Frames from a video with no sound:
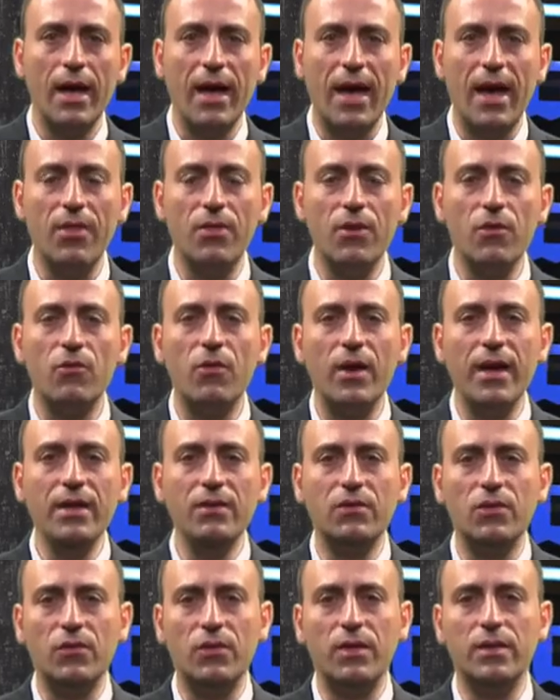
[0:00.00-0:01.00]
and
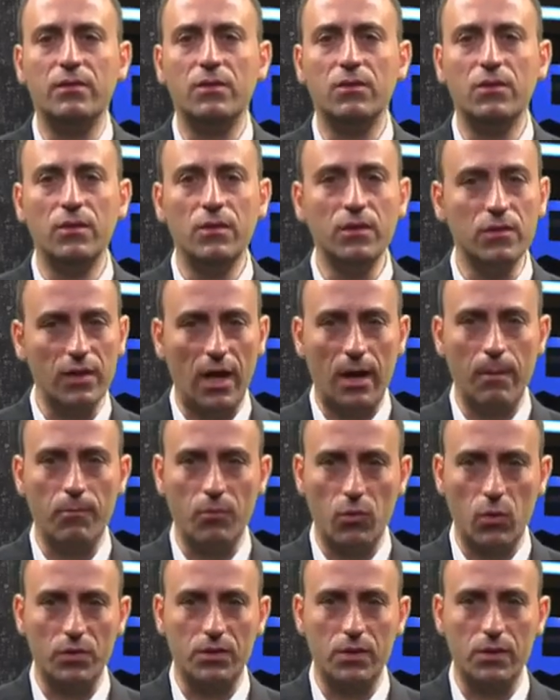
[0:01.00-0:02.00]
reiterate the design
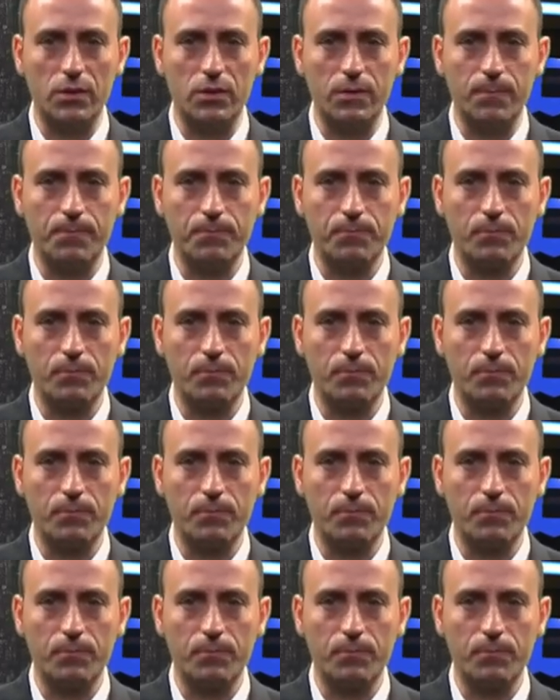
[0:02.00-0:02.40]
process.